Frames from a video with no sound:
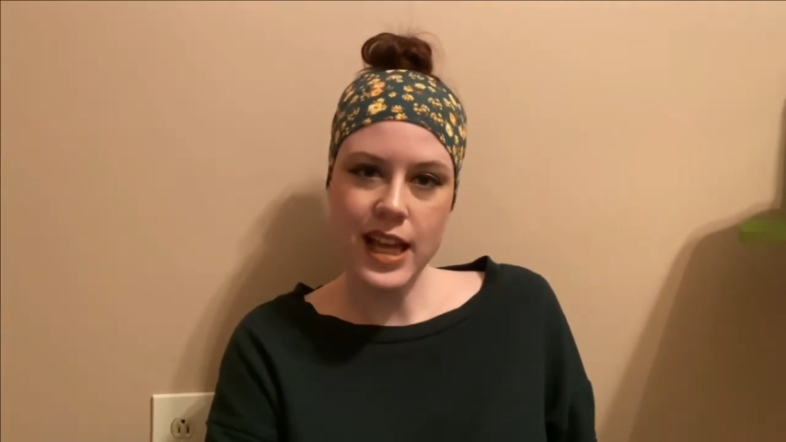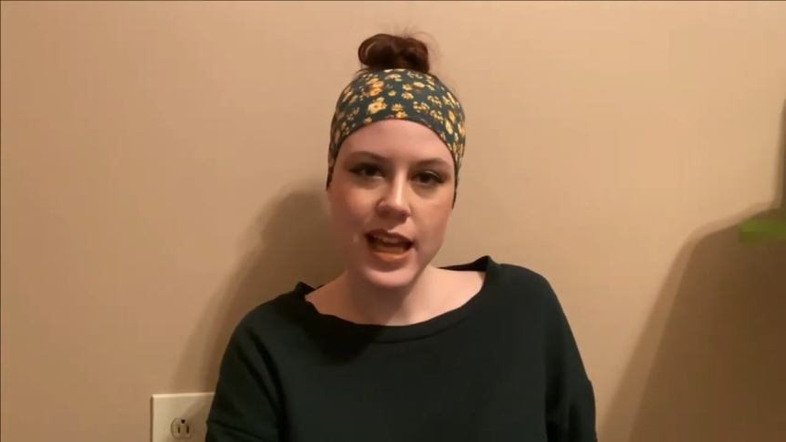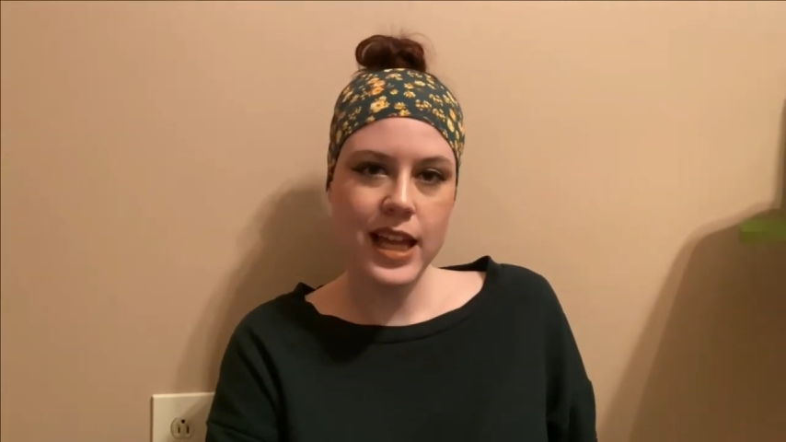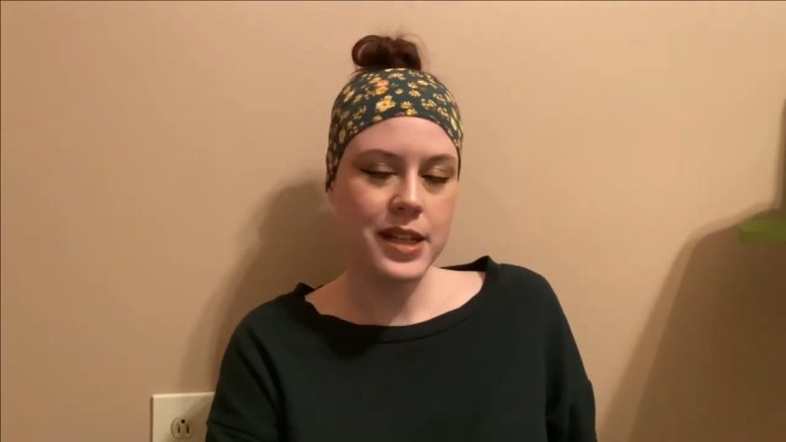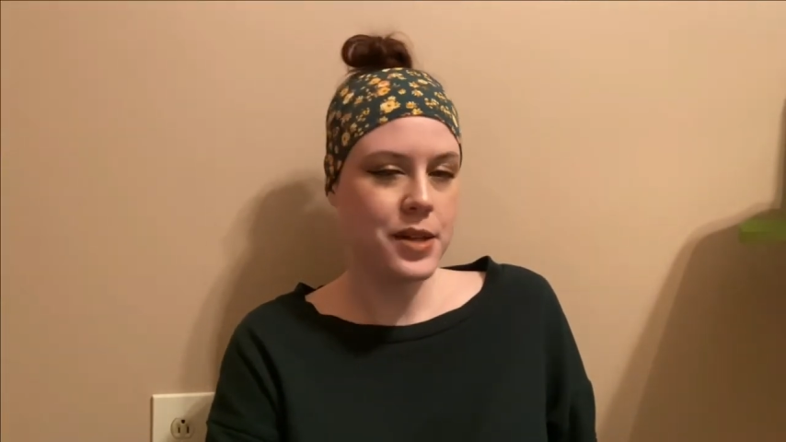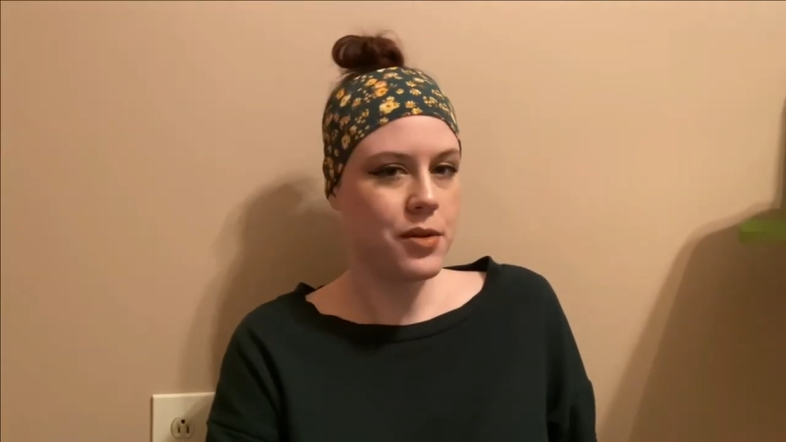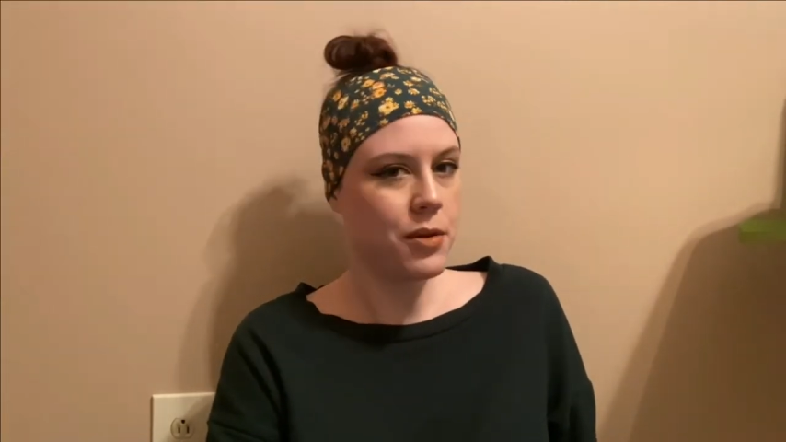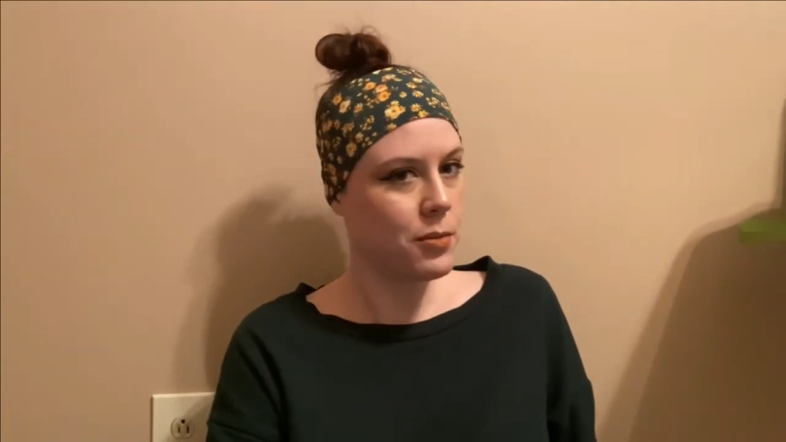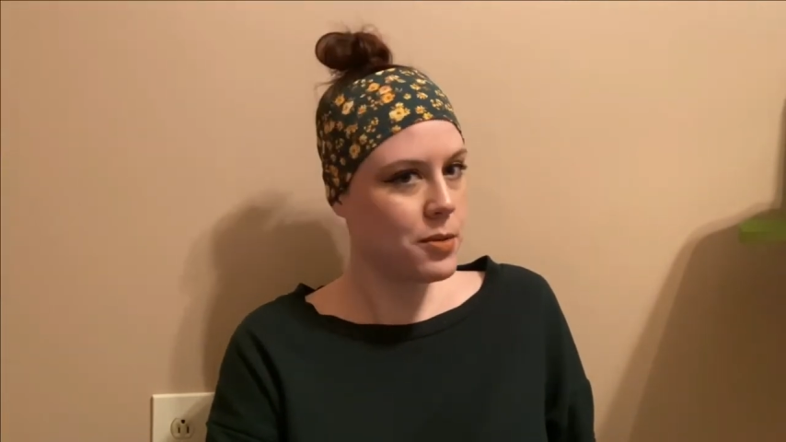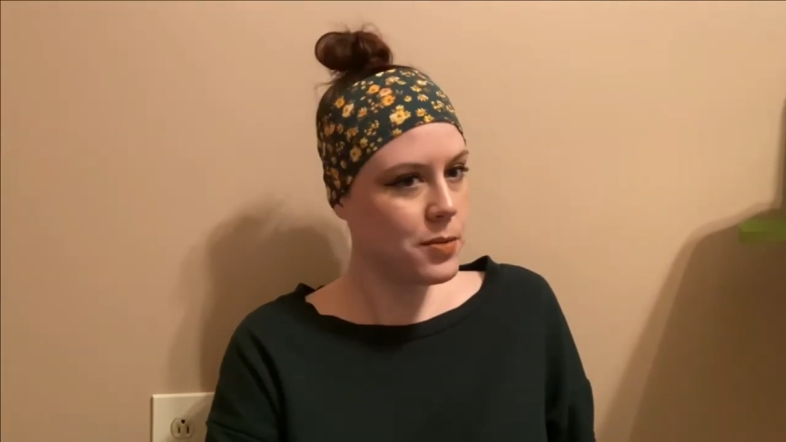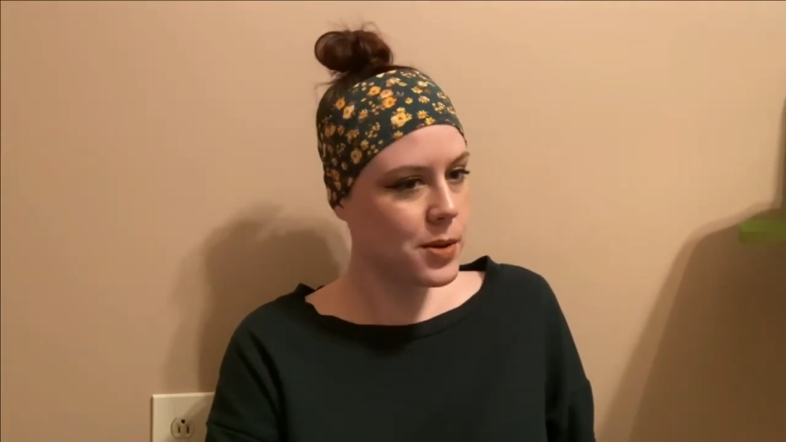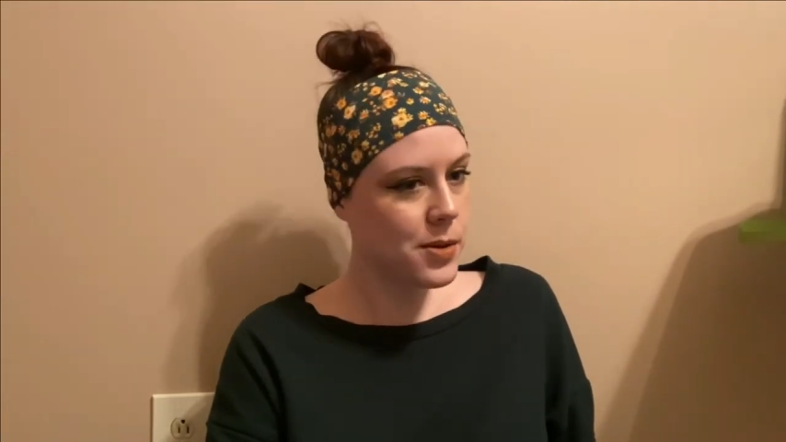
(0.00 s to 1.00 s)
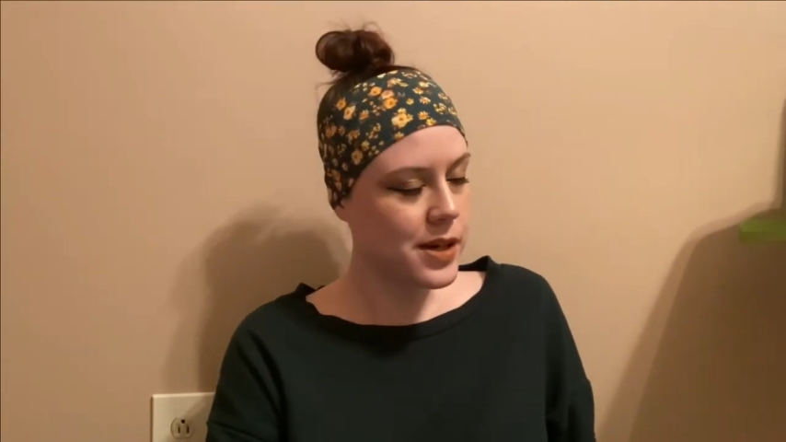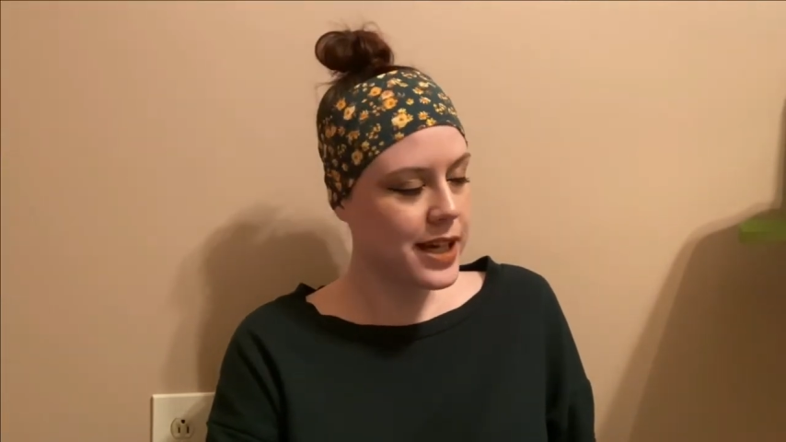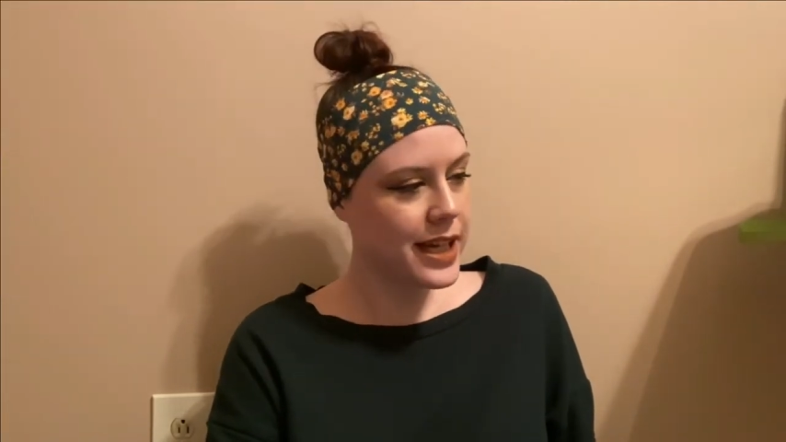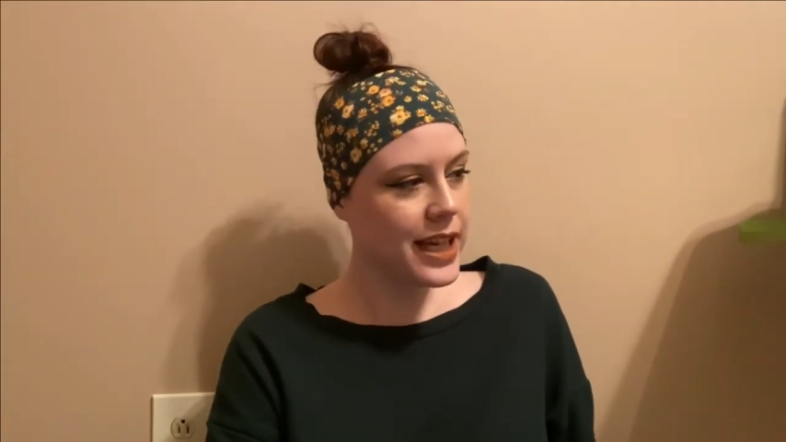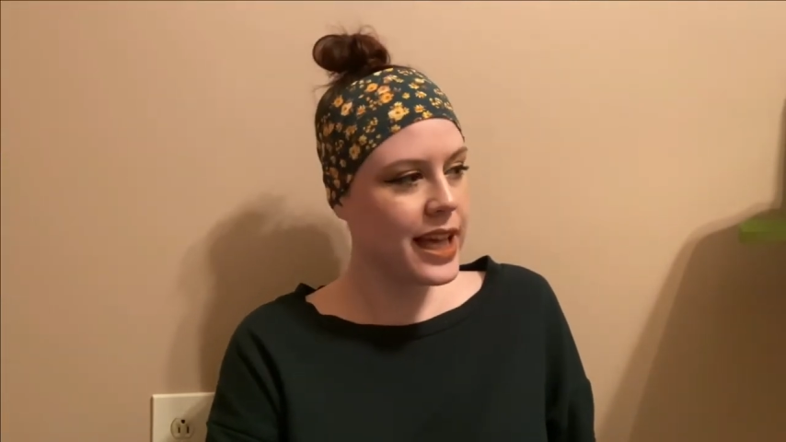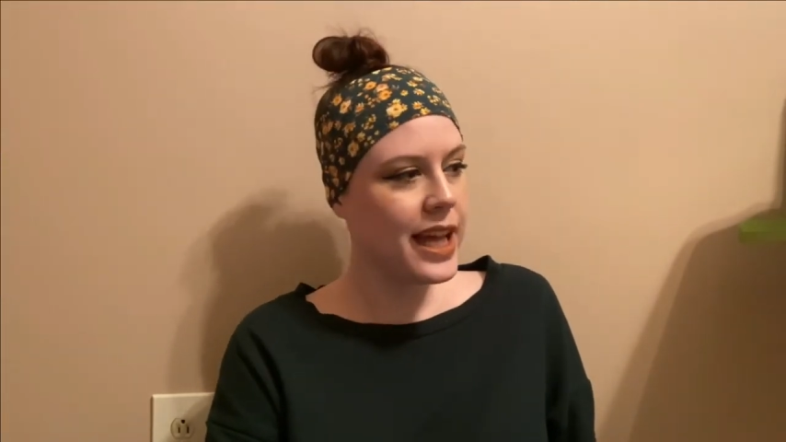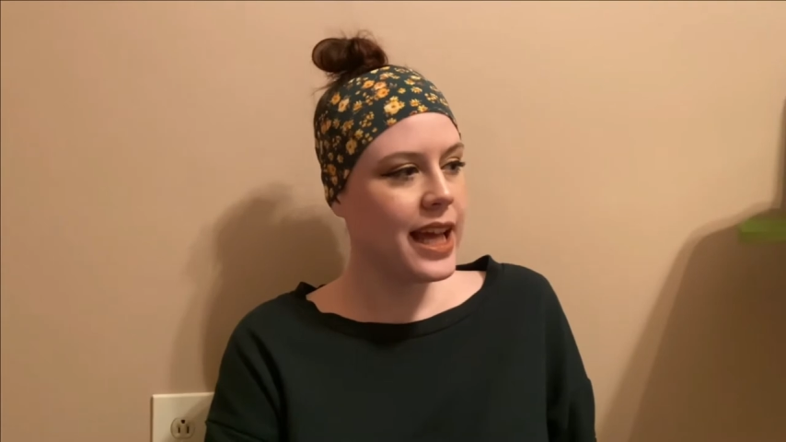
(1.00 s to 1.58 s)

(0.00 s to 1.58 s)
and a normal boy,